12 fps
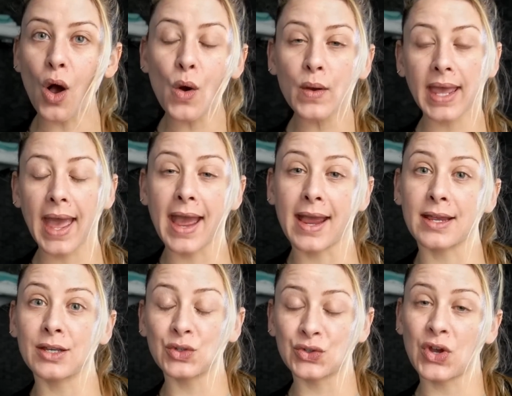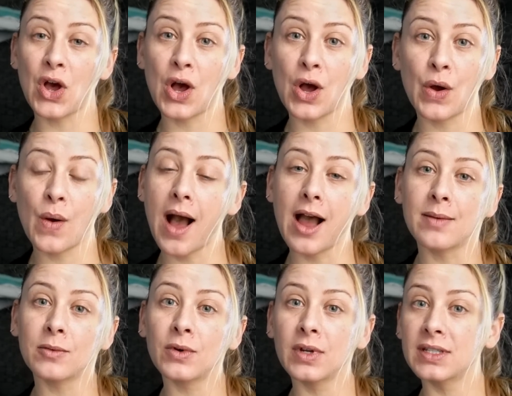Okay, so
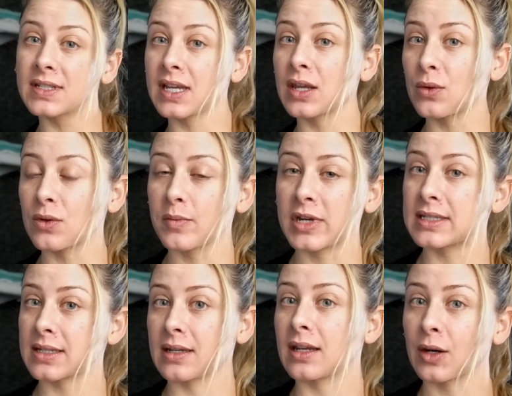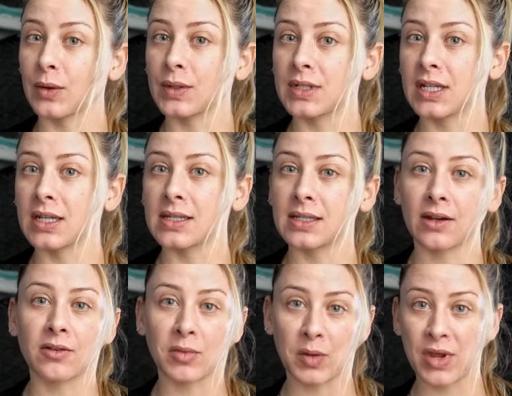I'm going to take you through my skincare routine instead
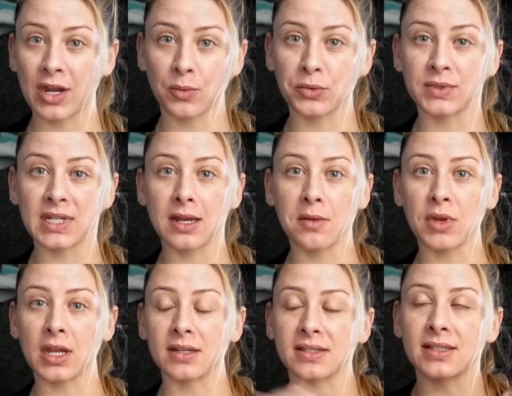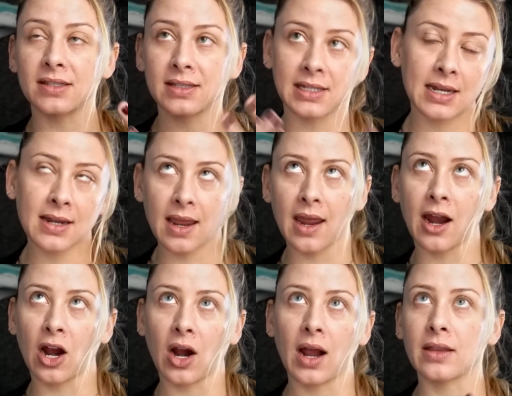of my makeup routine because
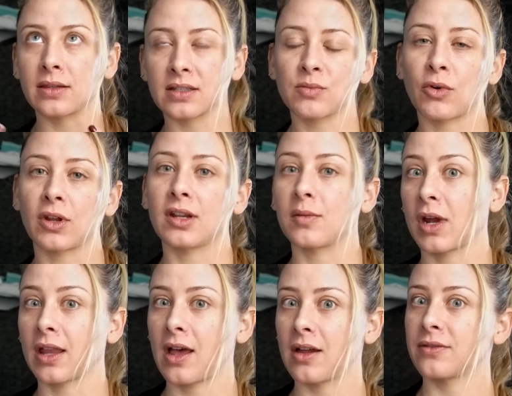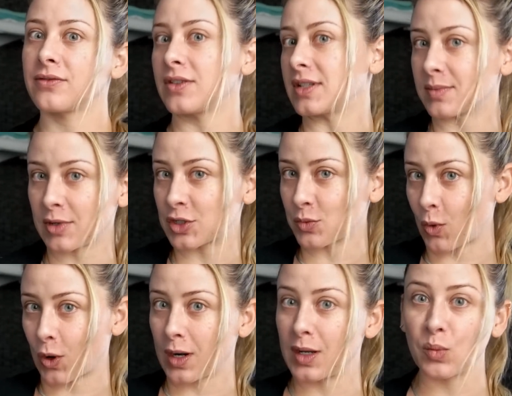skincare at this point in my life is much
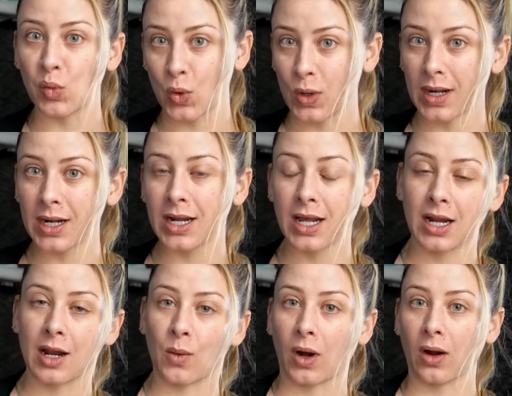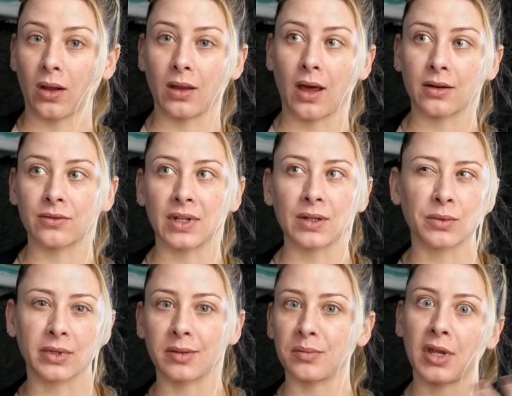more important and I wear a lot of like
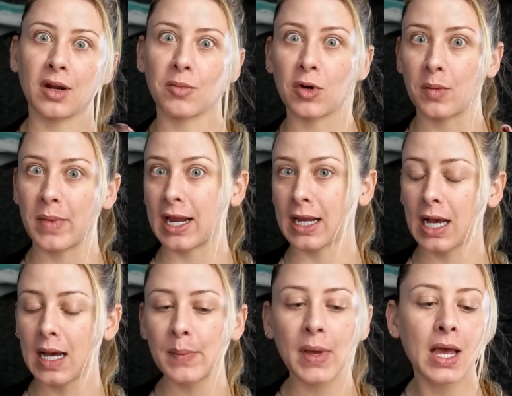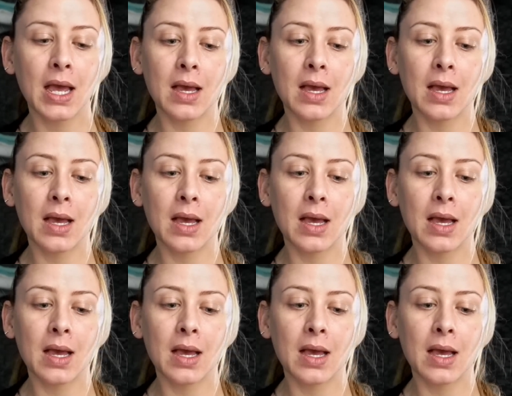really minimal makeup,